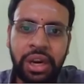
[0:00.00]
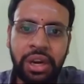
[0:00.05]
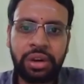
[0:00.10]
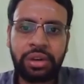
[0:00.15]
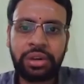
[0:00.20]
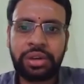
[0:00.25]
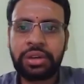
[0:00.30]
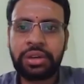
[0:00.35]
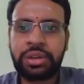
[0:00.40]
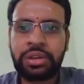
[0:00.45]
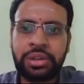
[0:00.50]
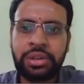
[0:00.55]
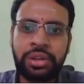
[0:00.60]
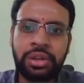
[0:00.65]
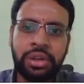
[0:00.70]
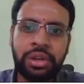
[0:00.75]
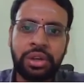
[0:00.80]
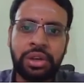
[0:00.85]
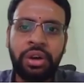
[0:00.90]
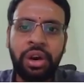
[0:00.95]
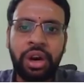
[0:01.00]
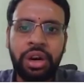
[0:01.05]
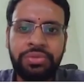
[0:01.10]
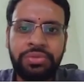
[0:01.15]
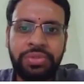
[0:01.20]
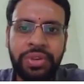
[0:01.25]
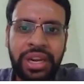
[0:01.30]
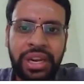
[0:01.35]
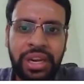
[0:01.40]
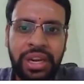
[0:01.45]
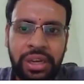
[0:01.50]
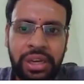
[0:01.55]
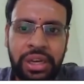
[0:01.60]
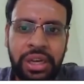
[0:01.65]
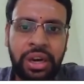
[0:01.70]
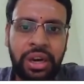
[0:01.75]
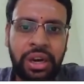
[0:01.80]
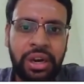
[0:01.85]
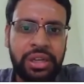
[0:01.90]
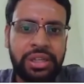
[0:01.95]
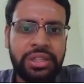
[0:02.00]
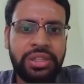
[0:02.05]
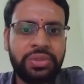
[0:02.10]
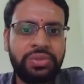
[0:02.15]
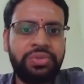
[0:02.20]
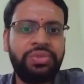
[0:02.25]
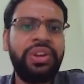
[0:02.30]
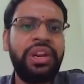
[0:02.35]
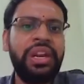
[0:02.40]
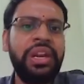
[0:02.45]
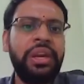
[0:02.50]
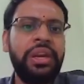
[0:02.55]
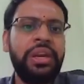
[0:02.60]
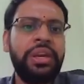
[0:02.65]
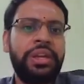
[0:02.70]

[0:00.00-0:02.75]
on Godfrey Hounsfield,